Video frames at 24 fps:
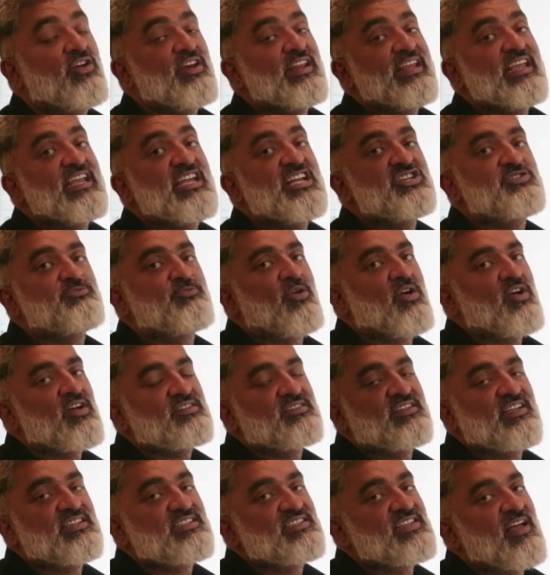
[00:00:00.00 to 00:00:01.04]
each box
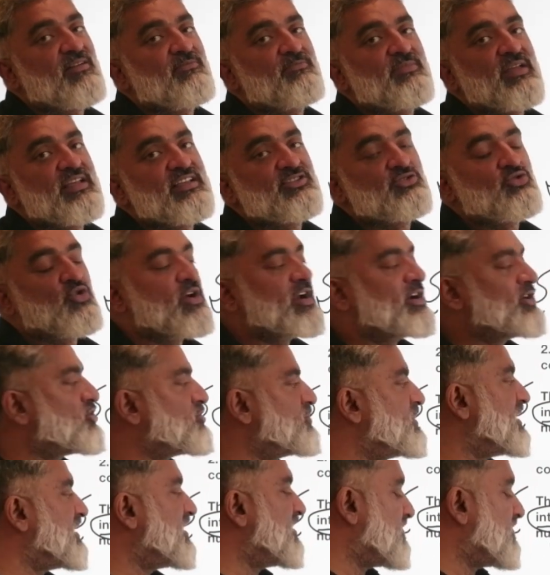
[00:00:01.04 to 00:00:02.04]
the sum is going to be